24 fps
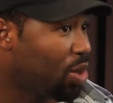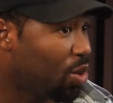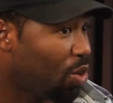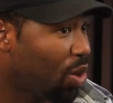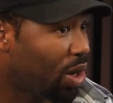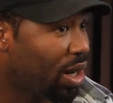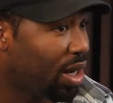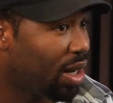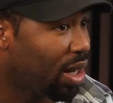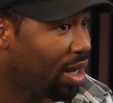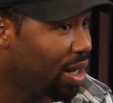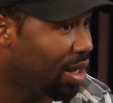is
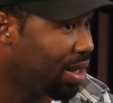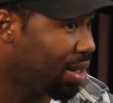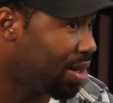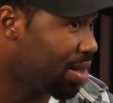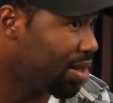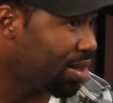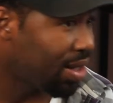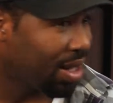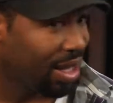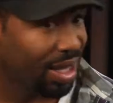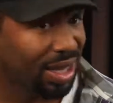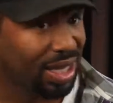what it
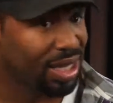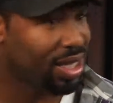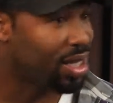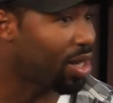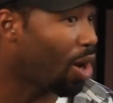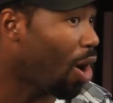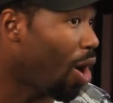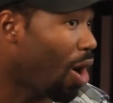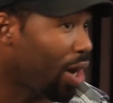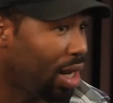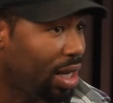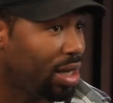is, this is
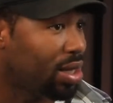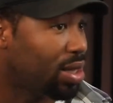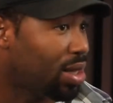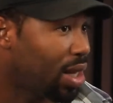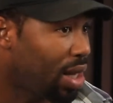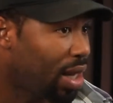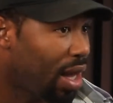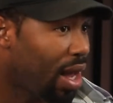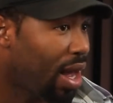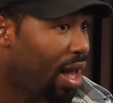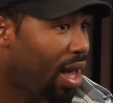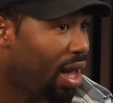the audience
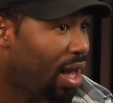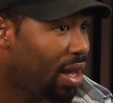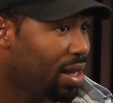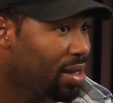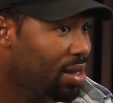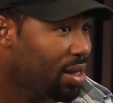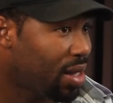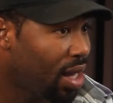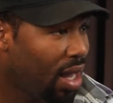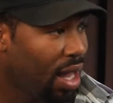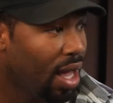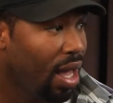that it
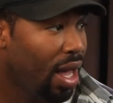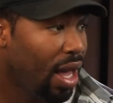has,